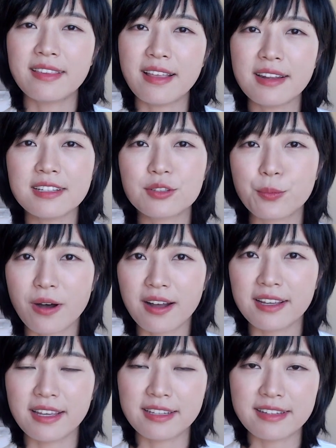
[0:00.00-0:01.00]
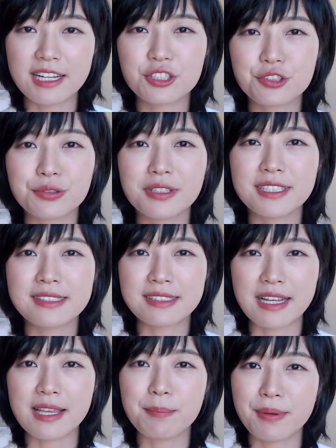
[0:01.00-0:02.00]
That is why it naturally
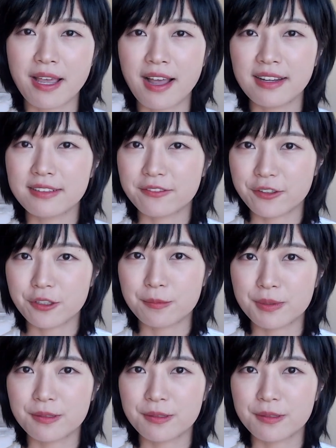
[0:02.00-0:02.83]
stays behind the verb.